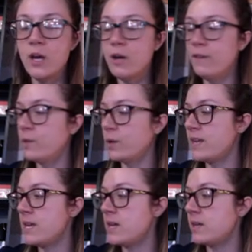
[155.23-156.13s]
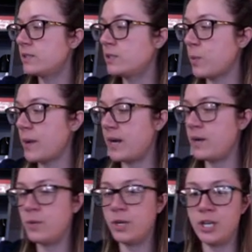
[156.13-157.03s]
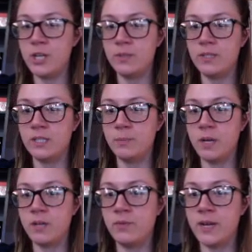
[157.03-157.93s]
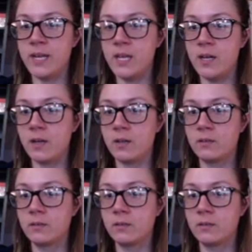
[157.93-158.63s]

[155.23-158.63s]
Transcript: For the squared, we're going to use this button right here.